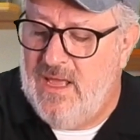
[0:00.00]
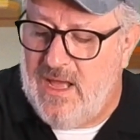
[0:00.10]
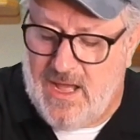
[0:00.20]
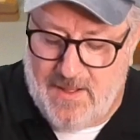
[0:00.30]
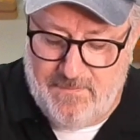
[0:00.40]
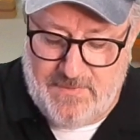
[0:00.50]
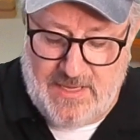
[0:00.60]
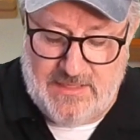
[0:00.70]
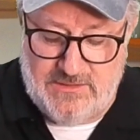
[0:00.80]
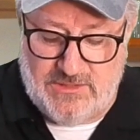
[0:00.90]

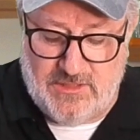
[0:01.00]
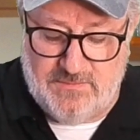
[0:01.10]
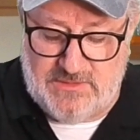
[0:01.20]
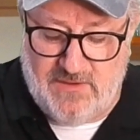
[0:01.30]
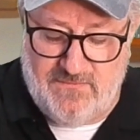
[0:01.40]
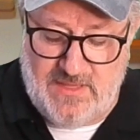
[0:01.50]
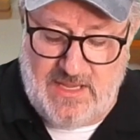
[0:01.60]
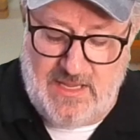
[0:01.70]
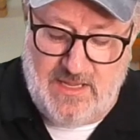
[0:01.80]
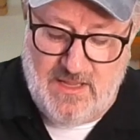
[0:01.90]
In terms of
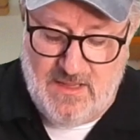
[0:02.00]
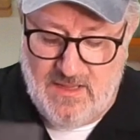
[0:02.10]
the